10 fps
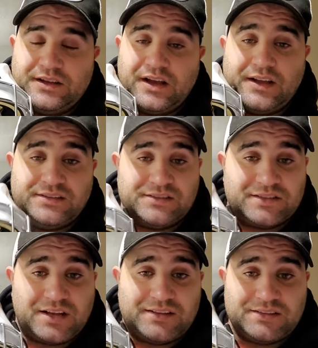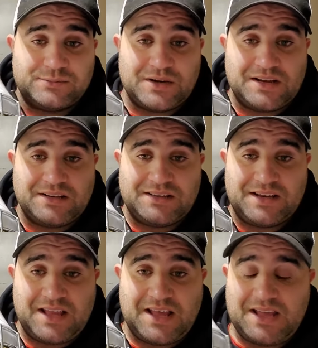I just got this right
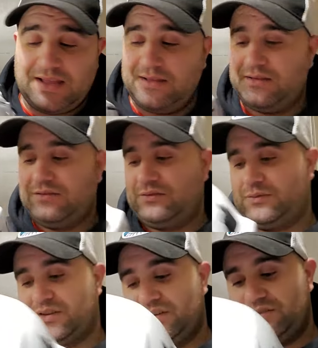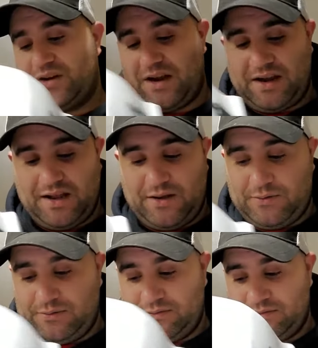today, so we're going to try it
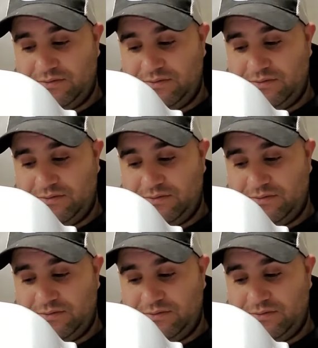out.